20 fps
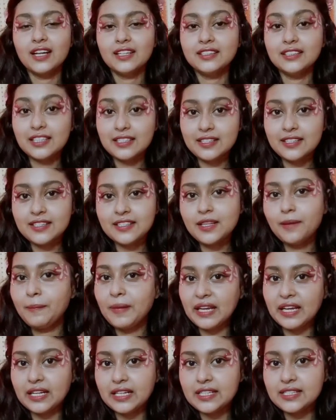This is the
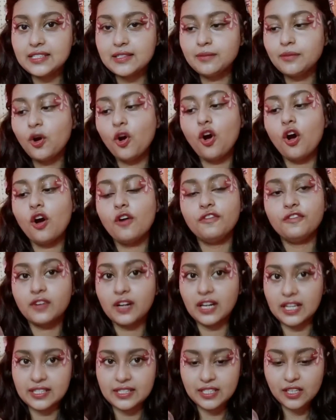mechanism of
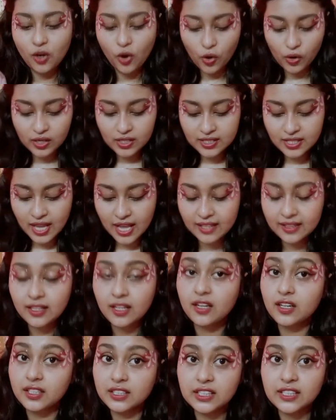cleansing oils. And
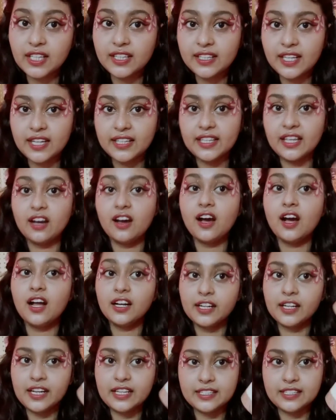other than that, there are
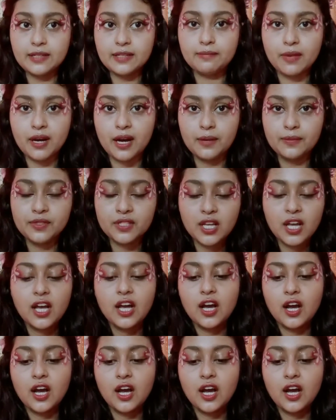cleansing balms.